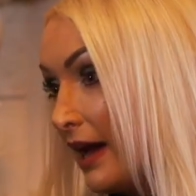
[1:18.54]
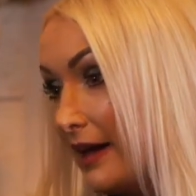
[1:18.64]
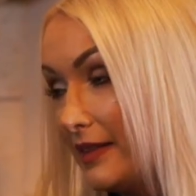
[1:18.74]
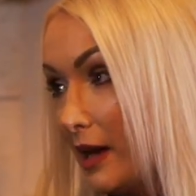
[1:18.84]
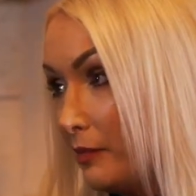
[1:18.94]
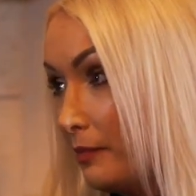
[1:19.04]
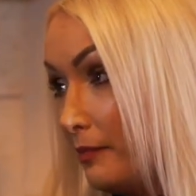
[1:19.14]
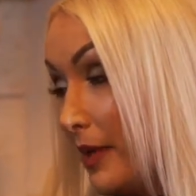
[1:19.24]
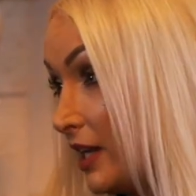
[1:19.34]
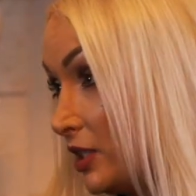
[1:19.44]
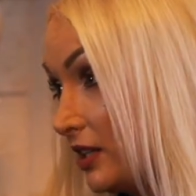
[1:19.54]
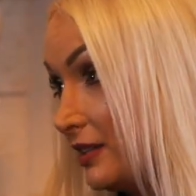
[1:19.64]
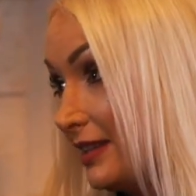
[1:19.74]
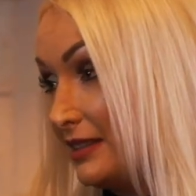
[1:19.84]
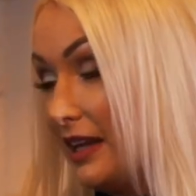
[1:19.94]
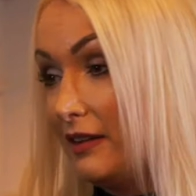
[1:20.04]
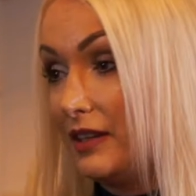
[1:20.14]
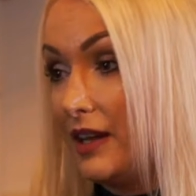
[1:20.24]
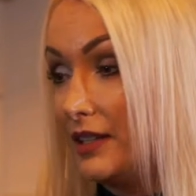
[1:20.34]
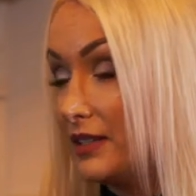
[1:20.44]
and that patient is left
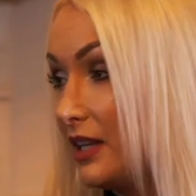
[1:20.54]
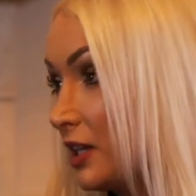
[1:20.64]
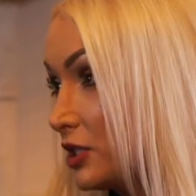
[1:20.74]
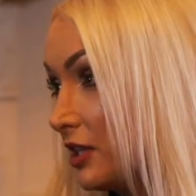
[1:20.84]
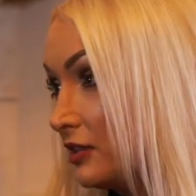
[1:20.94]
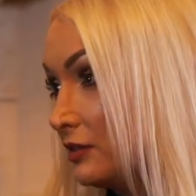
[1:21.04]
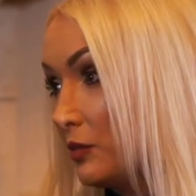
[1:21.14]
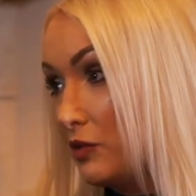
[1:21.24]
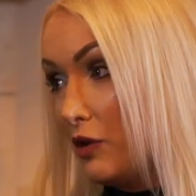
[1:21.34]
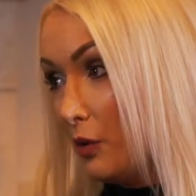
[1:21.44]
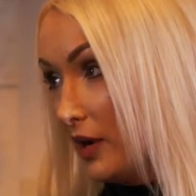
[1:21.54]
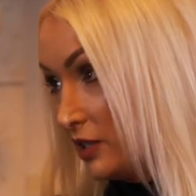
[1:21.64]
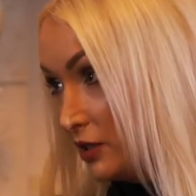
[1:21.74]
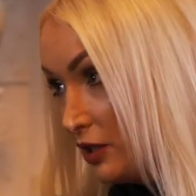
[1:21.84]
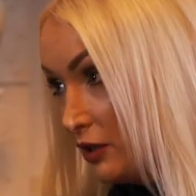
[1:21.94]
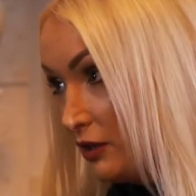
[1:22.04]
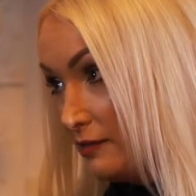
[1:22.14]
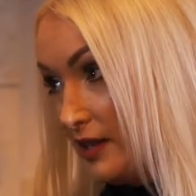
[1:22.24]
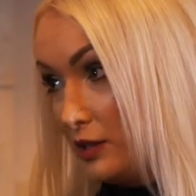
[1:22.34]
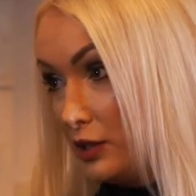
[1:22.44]
in isolation with nowhere to
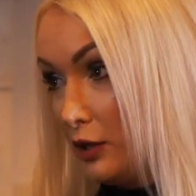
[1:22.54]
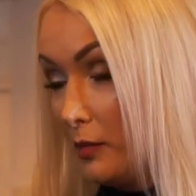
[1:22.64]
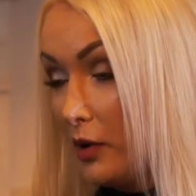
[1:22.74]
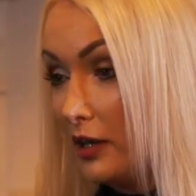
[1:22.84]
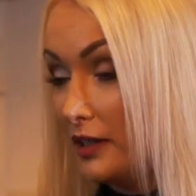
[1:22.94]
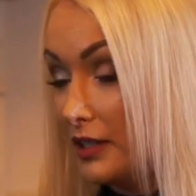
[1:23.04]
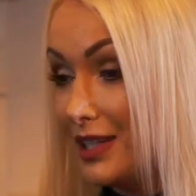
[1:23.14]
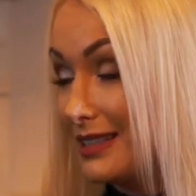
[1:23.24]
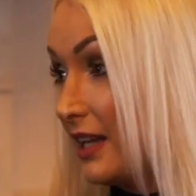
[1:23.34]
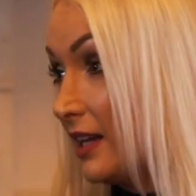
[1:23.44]
turn, in turmoil. And just